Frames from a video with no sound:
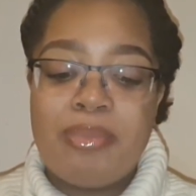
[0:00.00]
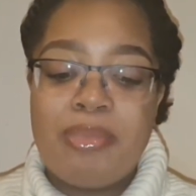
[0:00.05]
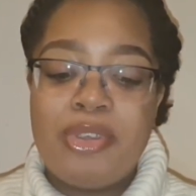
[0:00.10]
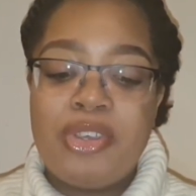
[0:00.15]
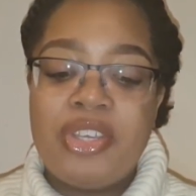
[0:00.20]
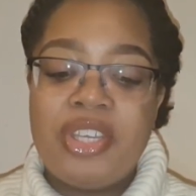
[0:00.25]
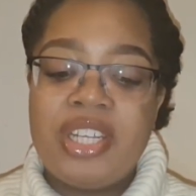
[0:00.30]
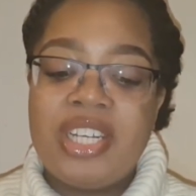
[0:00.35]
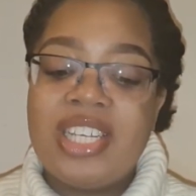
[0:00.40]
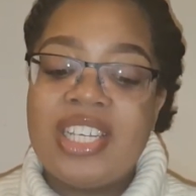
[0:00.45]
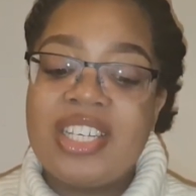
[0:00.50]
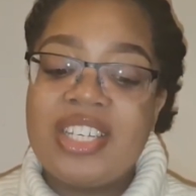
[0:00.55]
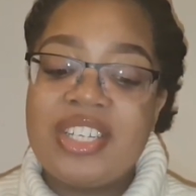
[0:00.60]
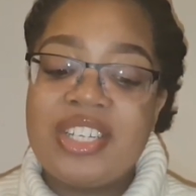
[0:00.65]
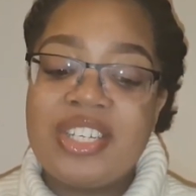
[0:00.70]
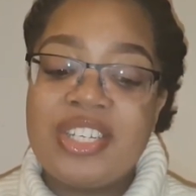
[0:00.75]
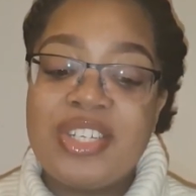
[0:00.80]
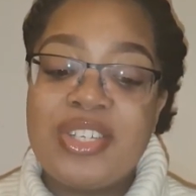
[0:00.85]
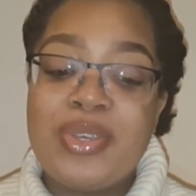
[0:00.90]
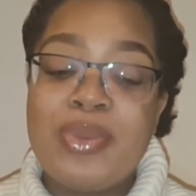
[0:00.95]

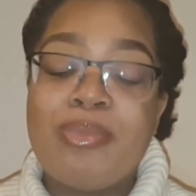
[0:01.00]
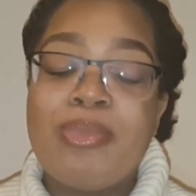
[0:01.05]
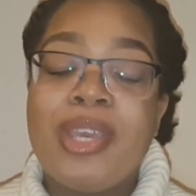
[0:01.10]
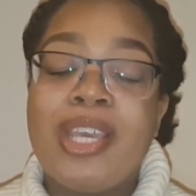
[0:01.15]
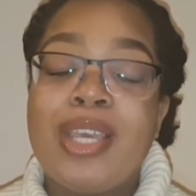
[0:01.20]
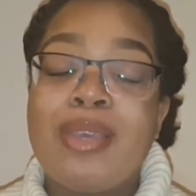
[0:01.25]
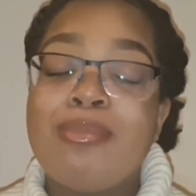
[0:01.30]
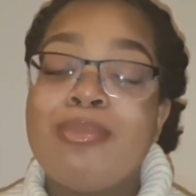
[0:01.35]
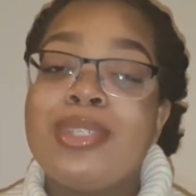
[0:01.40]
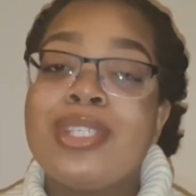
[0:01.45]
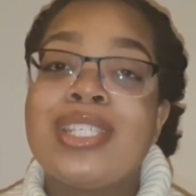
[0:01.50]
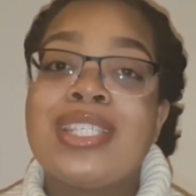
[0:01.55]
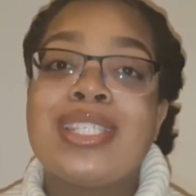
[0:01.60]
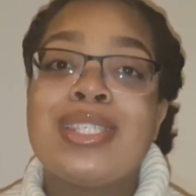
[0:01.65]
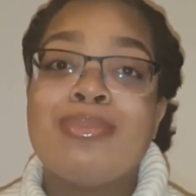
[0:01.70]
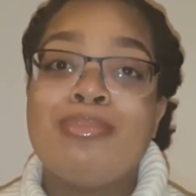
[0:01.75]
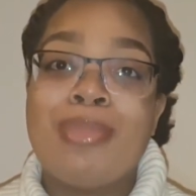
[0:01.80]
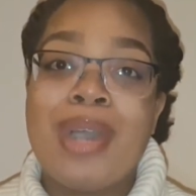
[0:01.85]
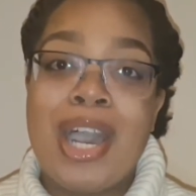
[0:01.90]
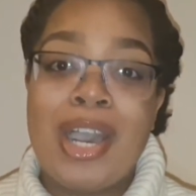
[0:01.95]
Beautylish, you're making me
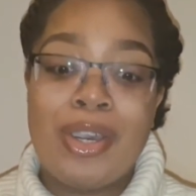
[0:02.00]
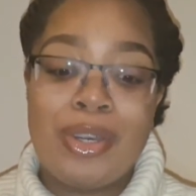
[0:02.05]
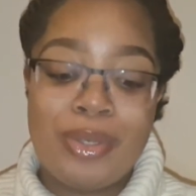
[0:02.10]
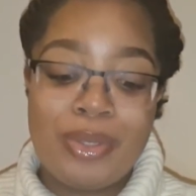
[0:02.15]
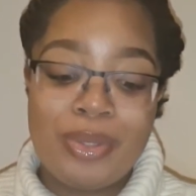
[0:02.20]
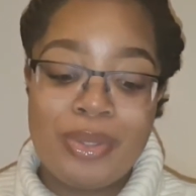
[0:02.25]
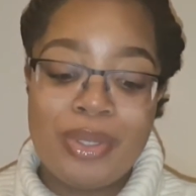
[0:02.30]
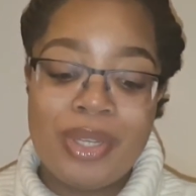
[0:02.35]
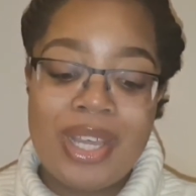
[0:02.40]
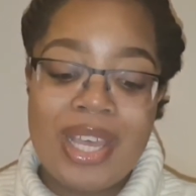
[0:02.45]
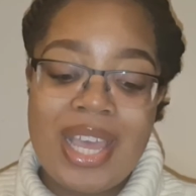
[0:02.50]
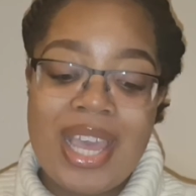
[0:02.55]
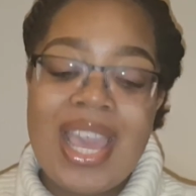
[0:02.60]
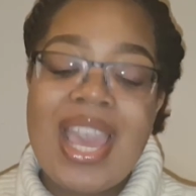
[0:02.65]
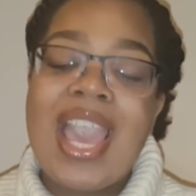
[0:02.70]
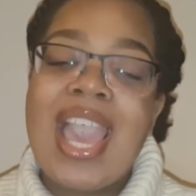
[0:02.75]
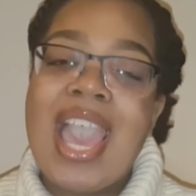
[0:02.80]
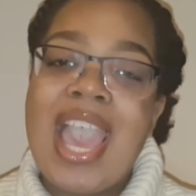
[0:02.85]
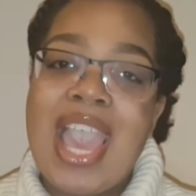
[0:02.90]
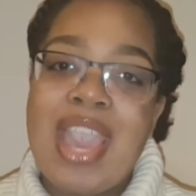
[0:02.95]
smile
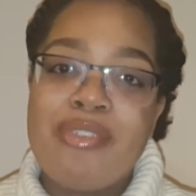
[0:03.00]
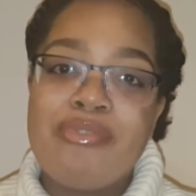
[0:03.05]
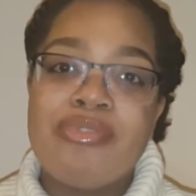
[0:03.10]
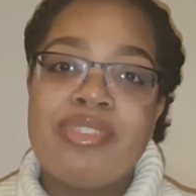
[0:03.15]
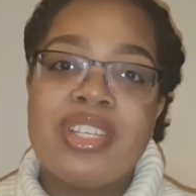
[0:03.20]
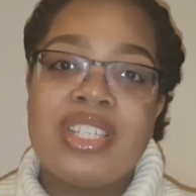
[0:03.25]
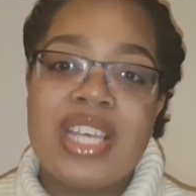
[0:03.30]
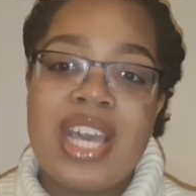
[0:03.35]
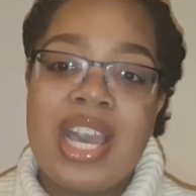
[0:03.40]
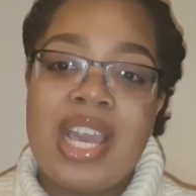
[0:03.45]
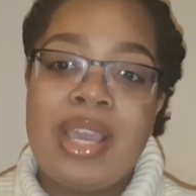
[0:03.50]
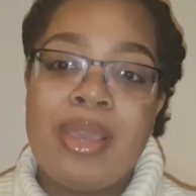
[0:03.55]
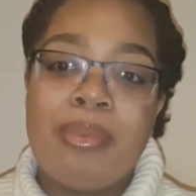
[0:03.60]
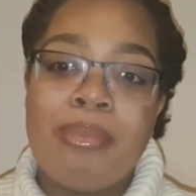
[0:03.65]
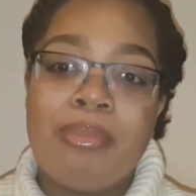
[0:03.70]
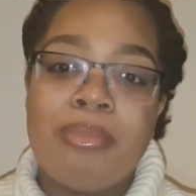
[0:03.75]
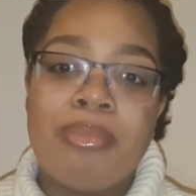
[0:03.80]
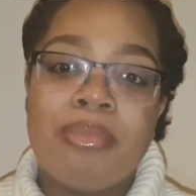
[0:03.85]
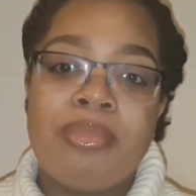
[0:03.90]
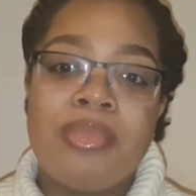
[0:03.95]
every
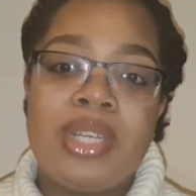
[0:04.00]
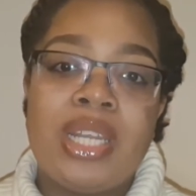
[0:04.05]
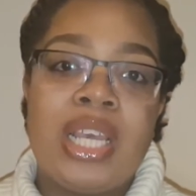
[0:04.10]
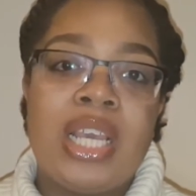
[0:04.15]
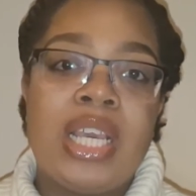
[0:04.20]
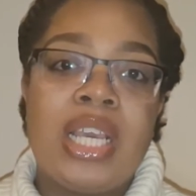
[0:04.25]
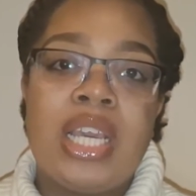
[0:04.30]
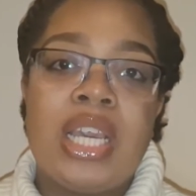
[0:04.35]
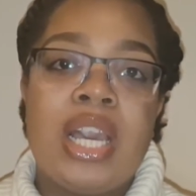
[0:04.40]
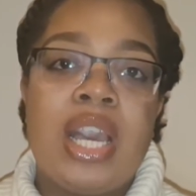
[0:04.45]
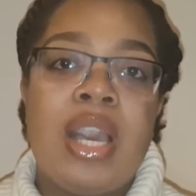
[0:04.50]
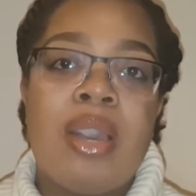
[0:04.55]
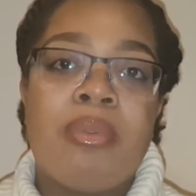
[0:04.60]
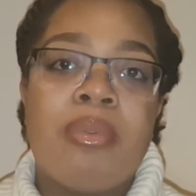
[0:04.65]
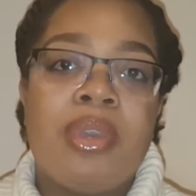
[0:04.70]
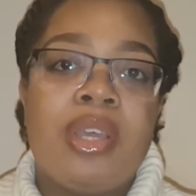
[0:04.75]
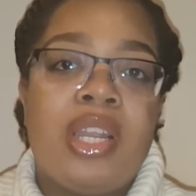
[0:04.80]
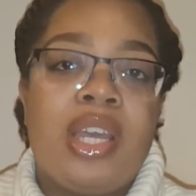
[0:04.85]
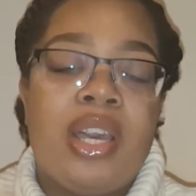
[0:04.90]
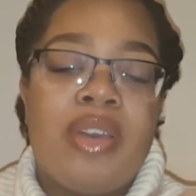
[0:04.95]
time. Like, I'm
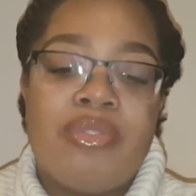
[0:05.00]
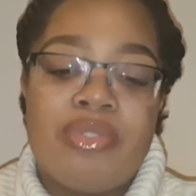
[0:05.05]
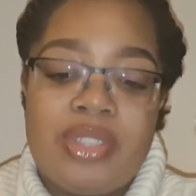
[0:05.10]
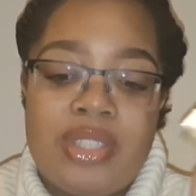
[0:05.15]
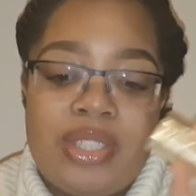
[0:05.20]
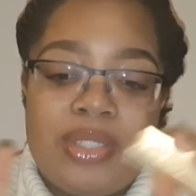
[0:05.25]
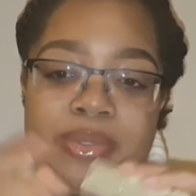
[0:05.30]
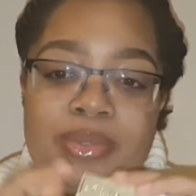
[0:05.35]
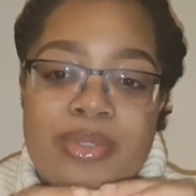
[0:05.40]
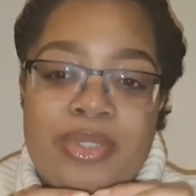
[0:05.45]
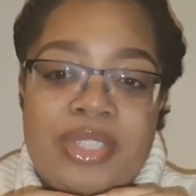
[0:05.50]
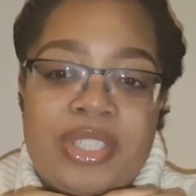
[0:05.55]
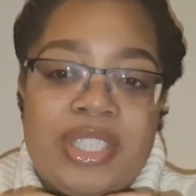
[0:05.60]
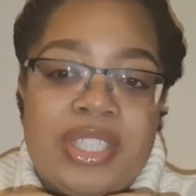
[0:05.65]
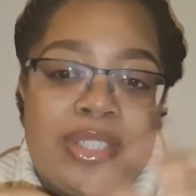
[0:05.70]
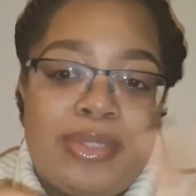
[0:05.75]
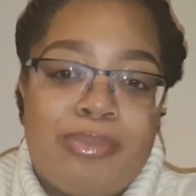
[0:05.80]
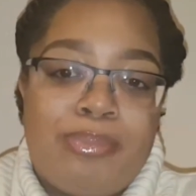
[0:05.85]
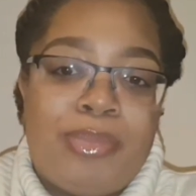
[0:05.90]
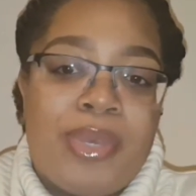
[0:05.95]
gonna have to
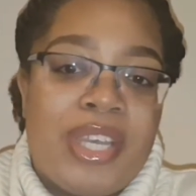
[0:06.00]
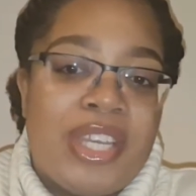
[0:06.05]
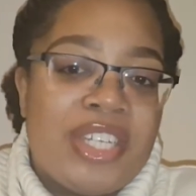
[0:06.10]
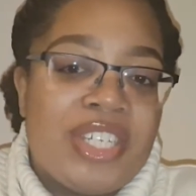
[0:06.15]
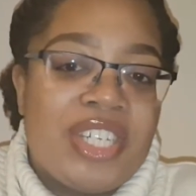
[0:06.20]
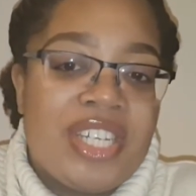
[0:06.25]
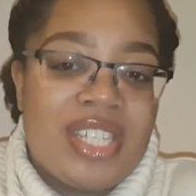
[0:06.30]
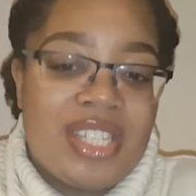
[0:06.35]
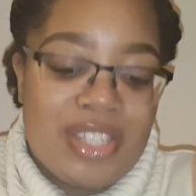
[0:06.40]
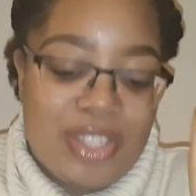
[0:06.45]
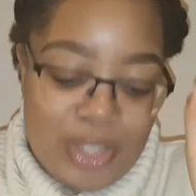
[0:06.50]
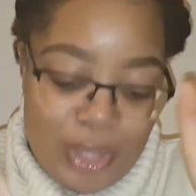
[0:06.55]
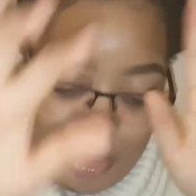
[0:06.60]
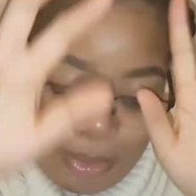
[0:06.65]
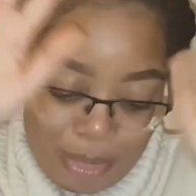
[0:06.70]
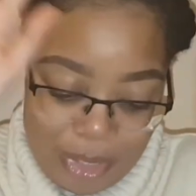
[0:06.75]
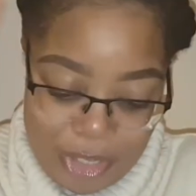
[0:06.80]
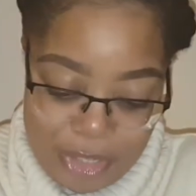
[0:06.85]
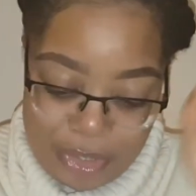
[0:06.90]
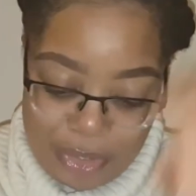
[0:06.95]
just purchase so
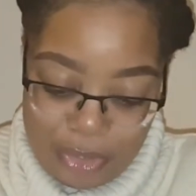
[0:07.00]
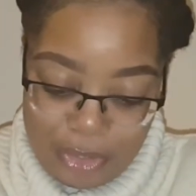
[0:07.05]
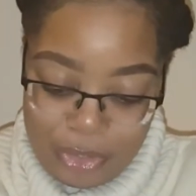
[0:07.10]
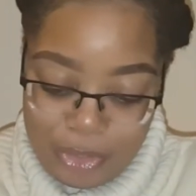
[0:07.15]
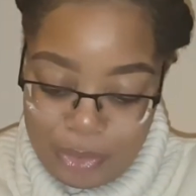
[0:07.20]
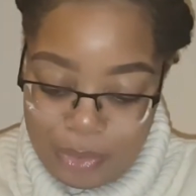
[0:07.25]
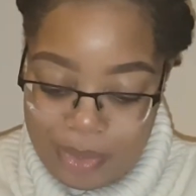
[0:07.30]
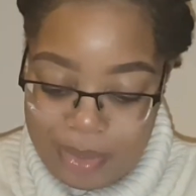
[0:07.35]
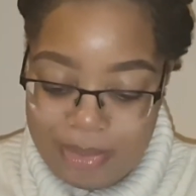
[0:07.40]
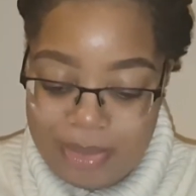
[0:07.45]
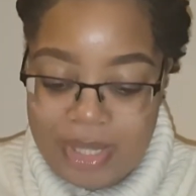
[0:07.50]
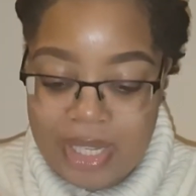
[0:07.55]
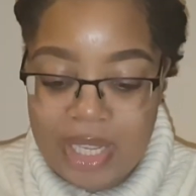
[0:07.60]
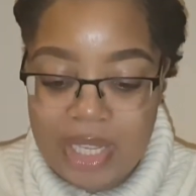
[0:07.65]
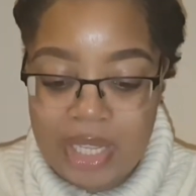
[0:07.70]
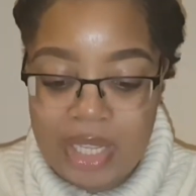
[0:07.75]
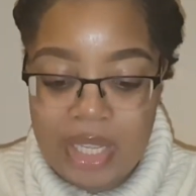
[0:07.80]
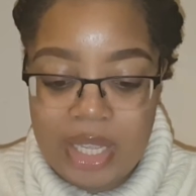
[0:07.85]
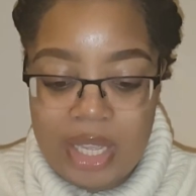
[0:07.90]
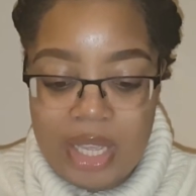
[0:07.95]
much on your
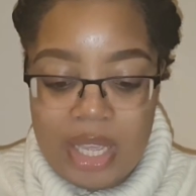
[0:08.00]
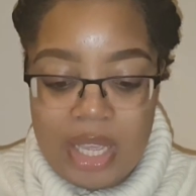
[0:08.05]
website.